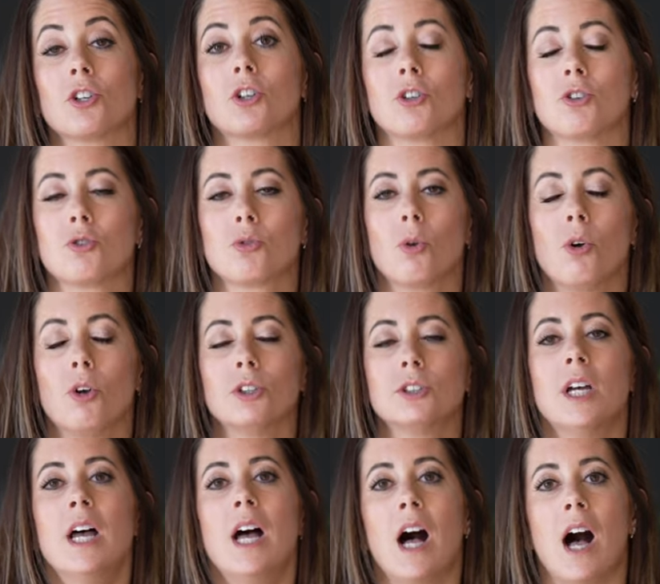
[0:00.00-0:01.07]
are
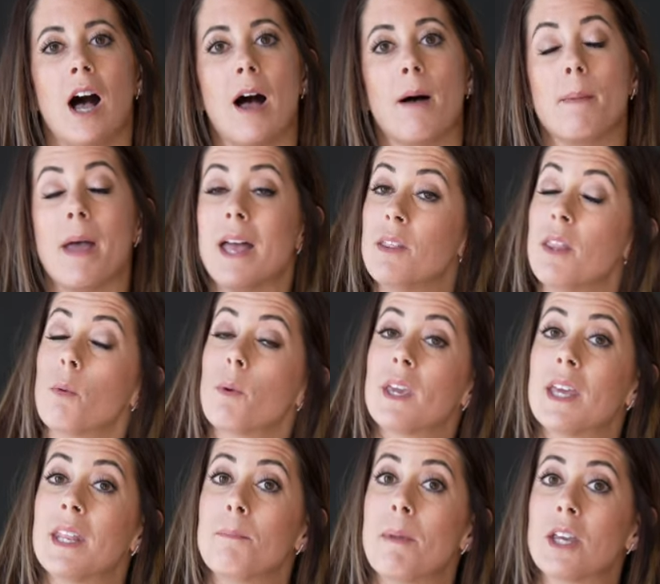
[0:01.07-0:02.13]
controlled um, and that we
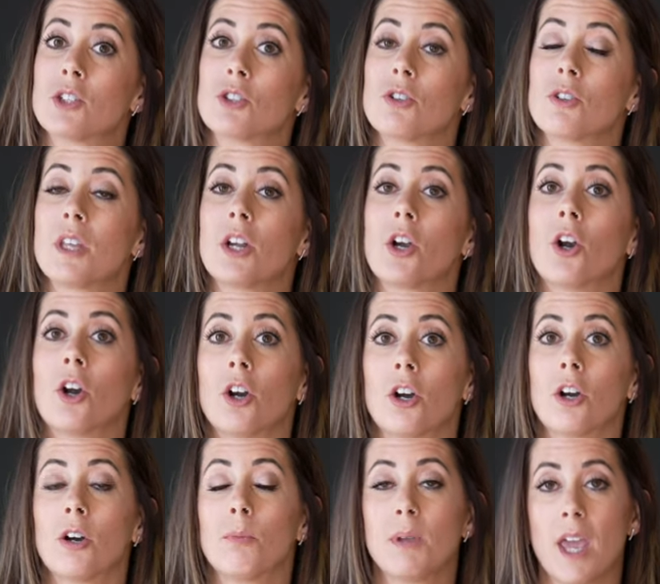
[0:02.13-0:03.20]
can make sure that
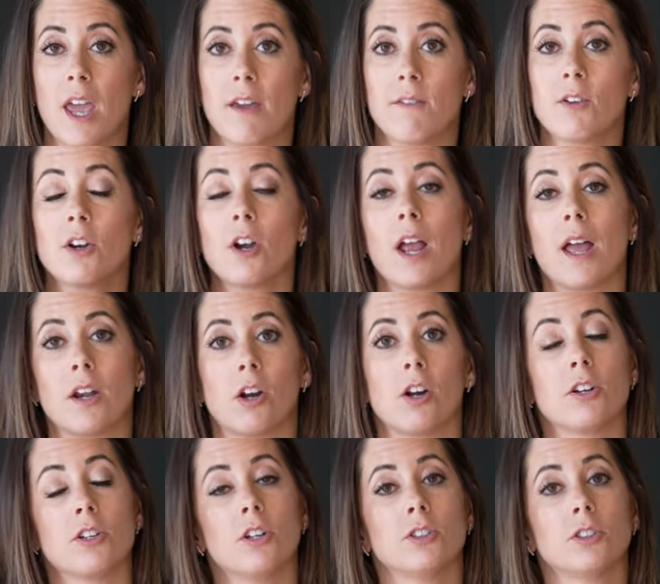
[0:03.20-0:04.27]
her behavior and our
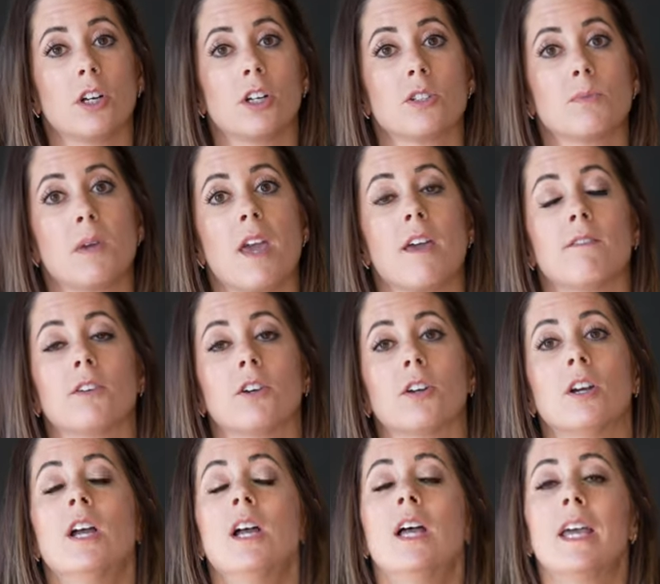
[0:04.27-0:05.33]
adult dog's
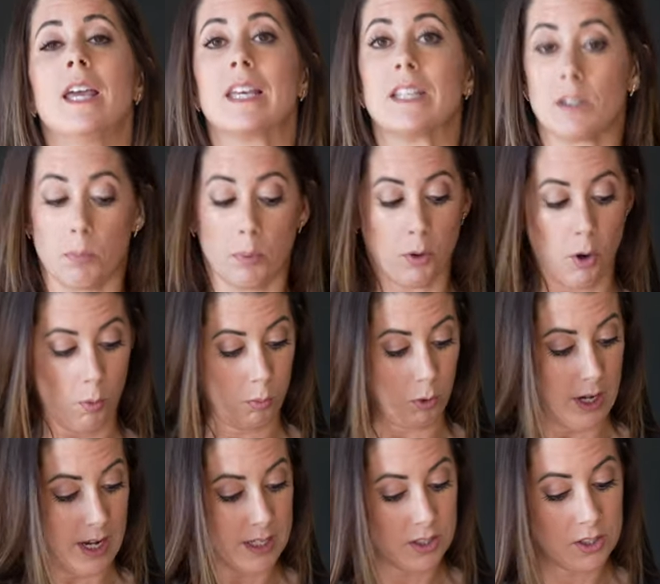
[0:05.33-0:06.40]
behavior is
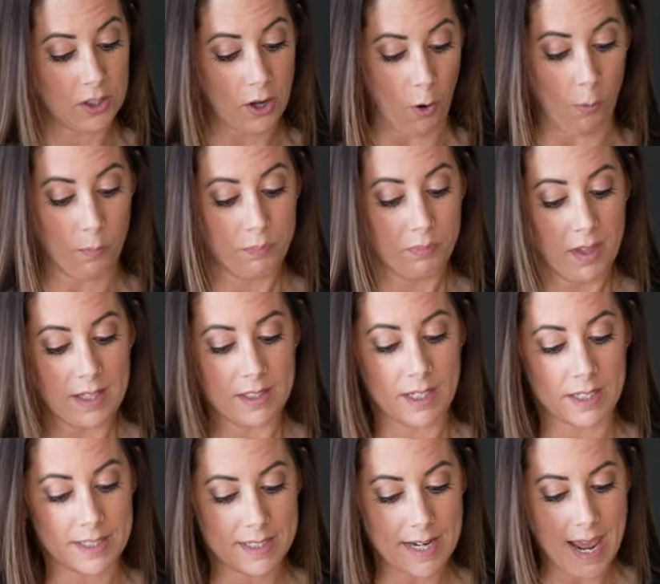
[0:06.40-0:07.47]
appropriate. So
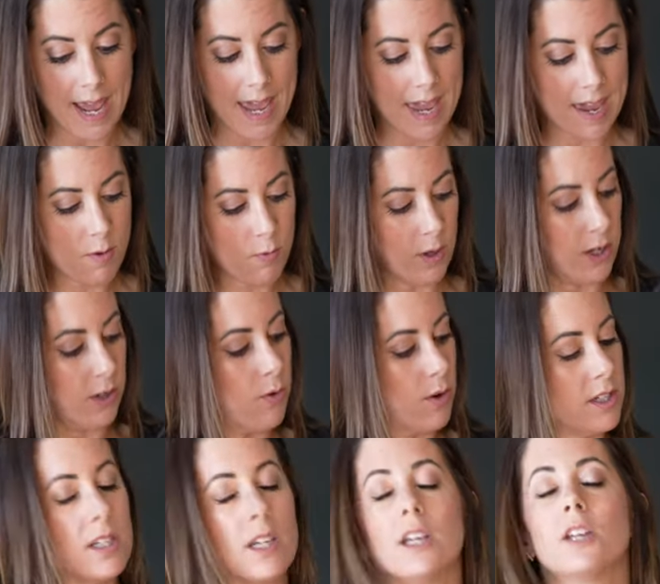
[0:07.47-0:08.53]
Today, we're
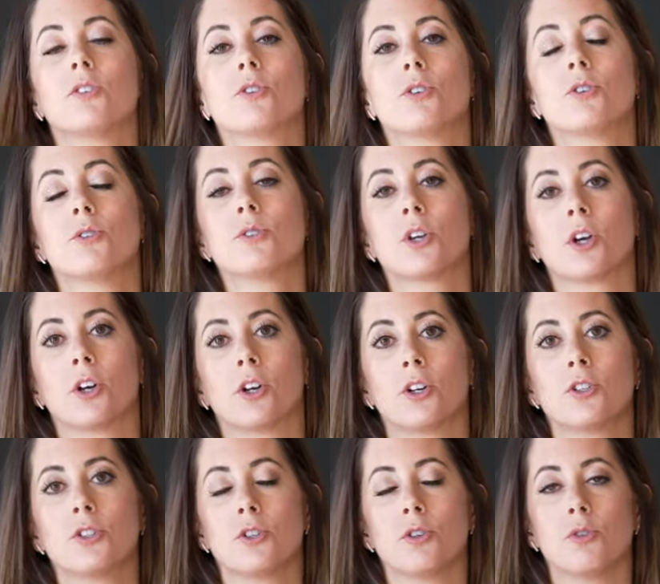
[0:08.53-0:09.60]
going to introduce her
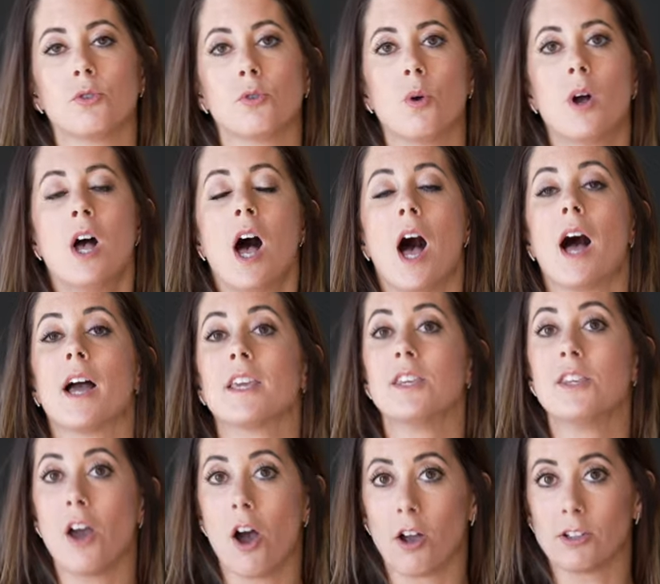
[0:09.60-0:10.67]
to a
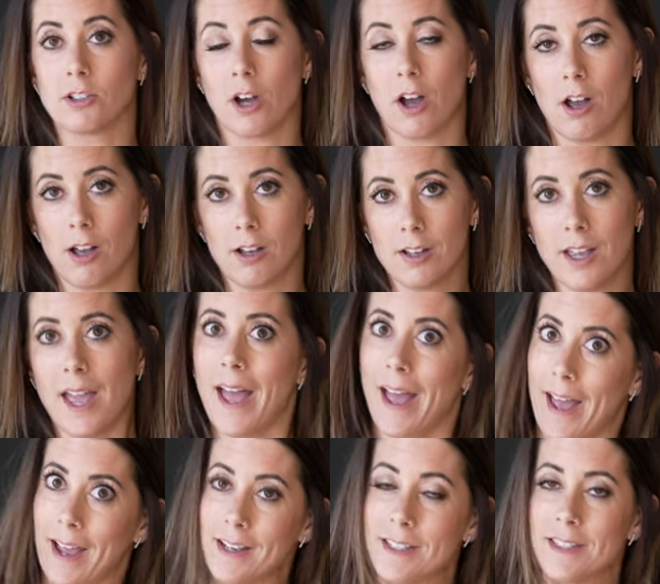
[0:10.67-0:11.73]
young dog,
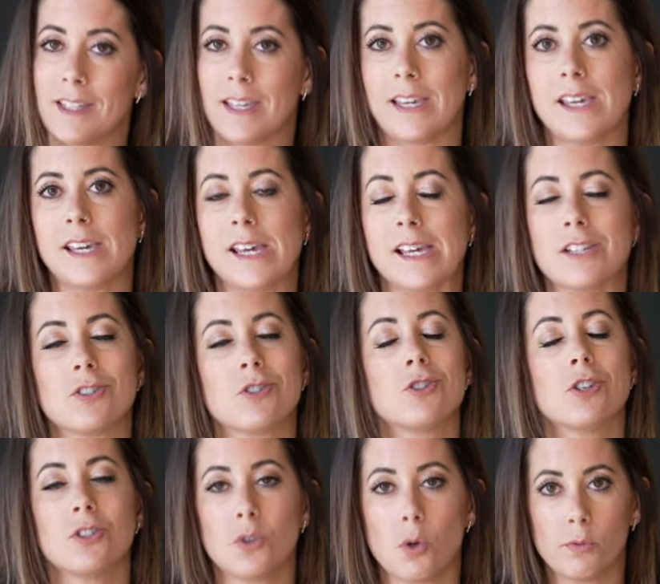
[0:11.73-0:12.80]
Hex. He is
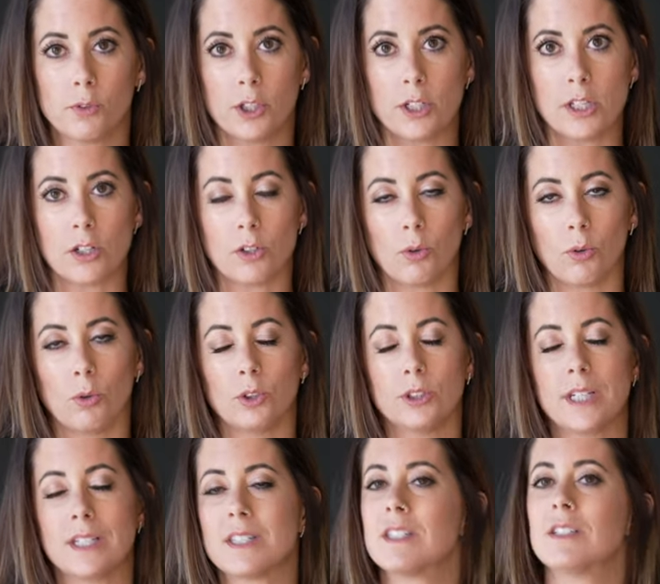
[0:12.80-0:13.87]
just over a year old
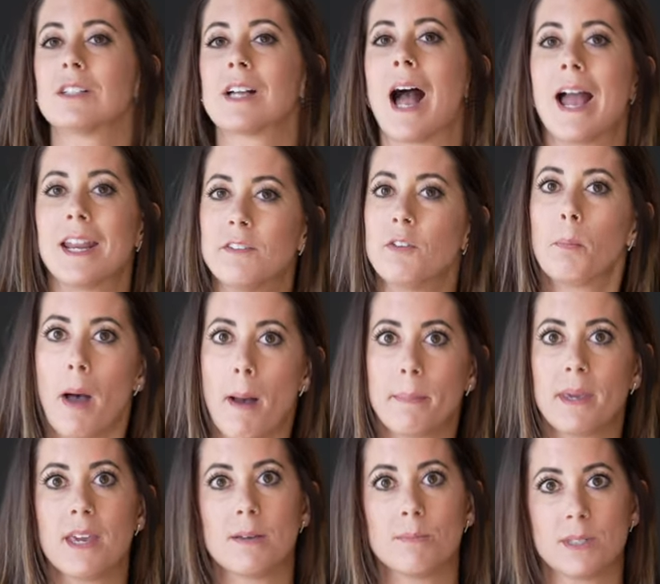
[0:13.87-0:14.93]
and still kind of a
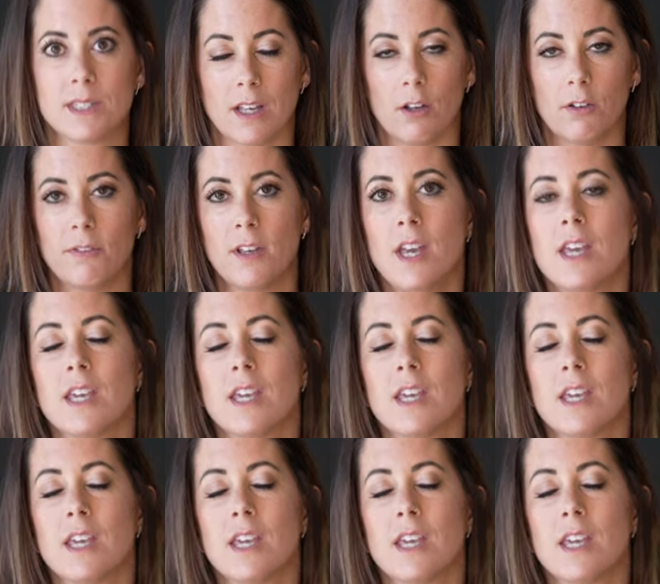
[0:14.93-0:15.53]
puppy himself.